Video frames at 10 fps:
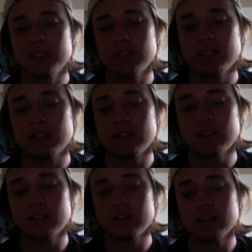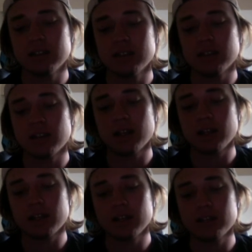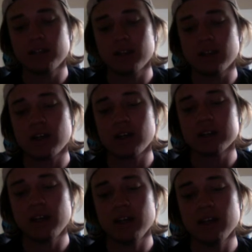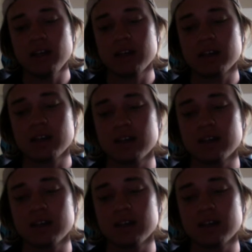Yeah. I guess for a hot take,